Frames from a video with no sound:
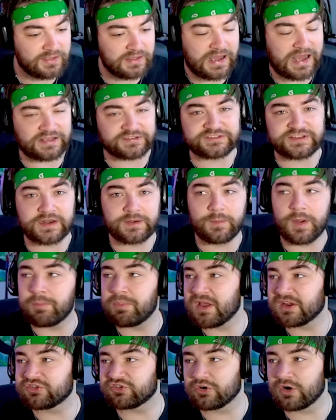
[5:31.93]
I send him a
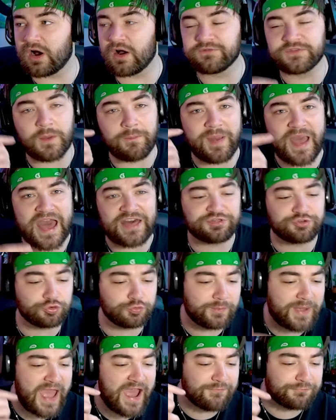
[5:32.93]
picture of the
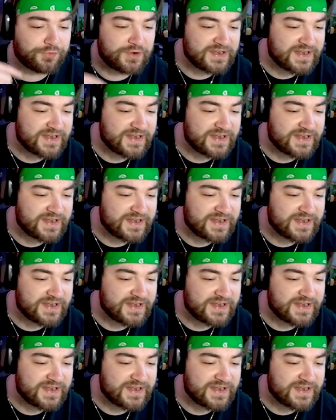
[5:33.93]
bathroom every